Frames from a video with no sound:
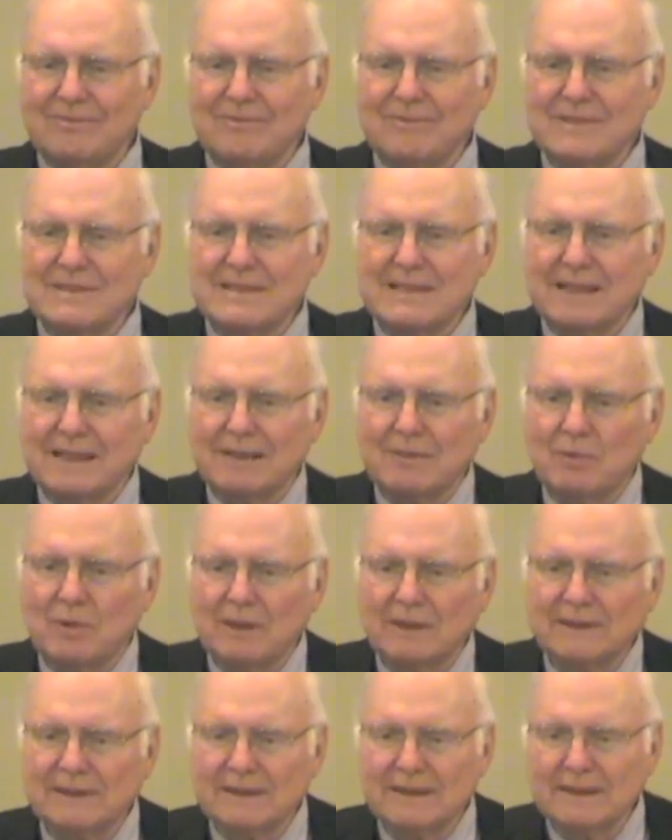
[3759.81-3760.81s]
was like
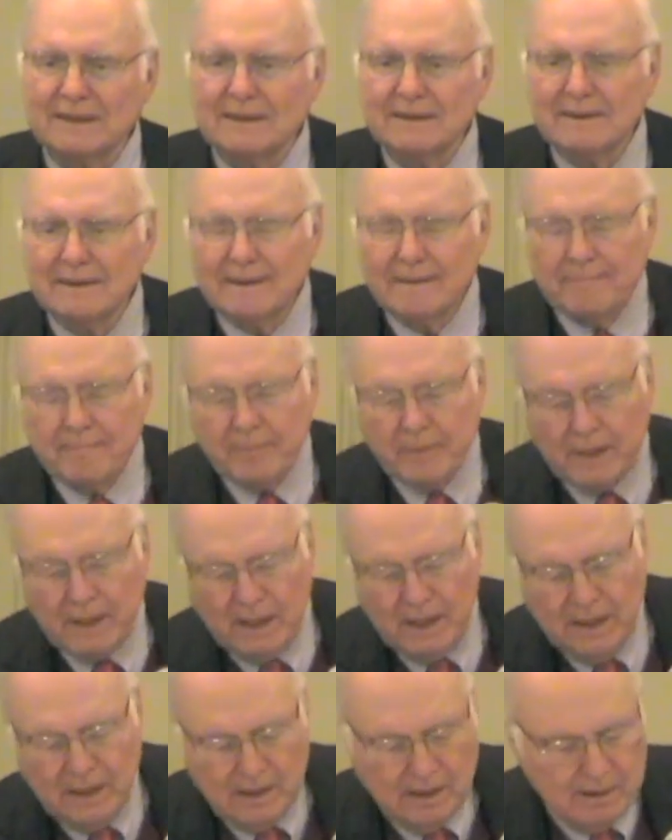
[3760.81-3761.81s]
Washington?
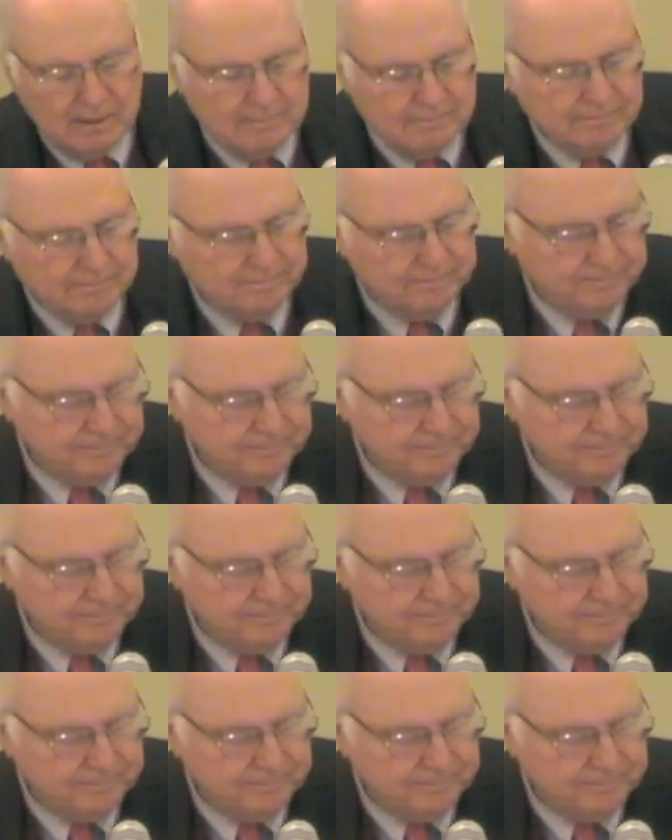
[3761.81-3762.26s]
And I